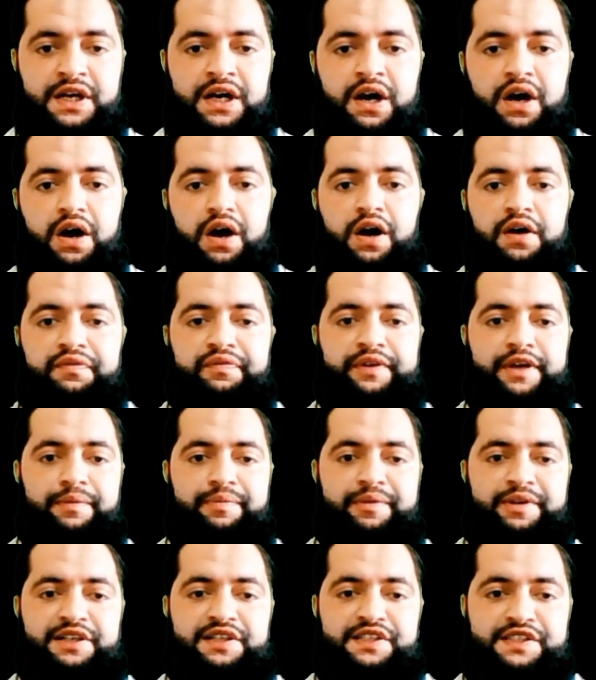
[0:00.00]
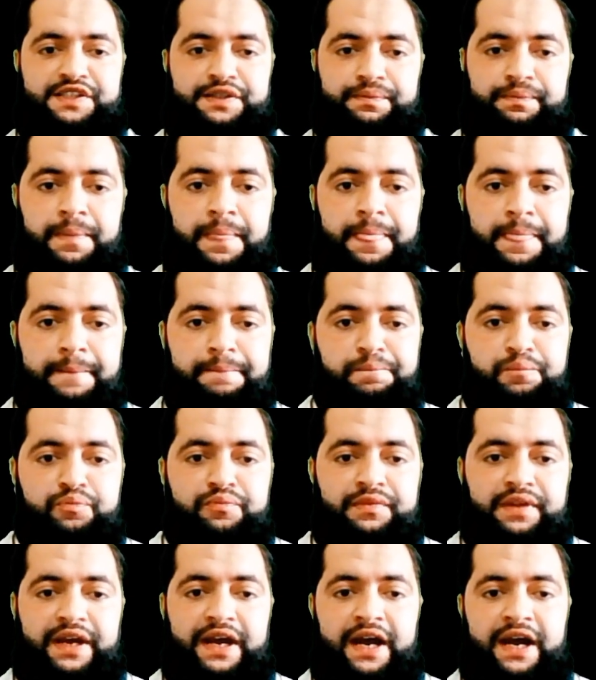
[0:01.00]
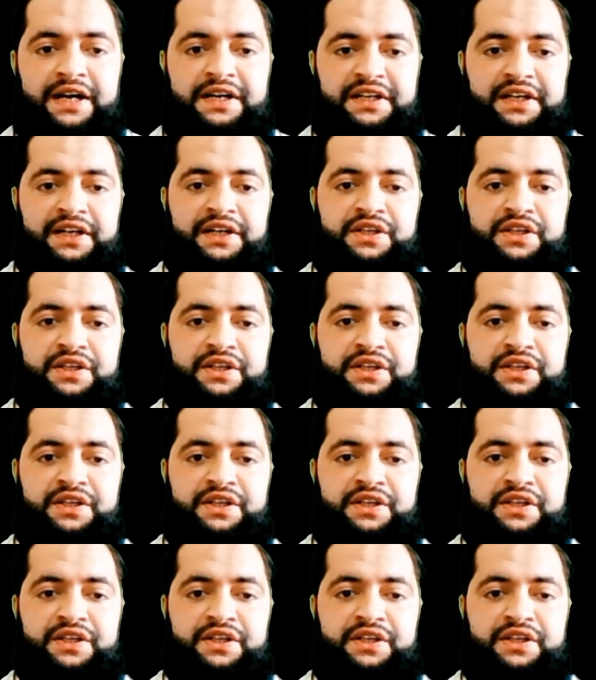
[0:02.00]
of capitalism. At its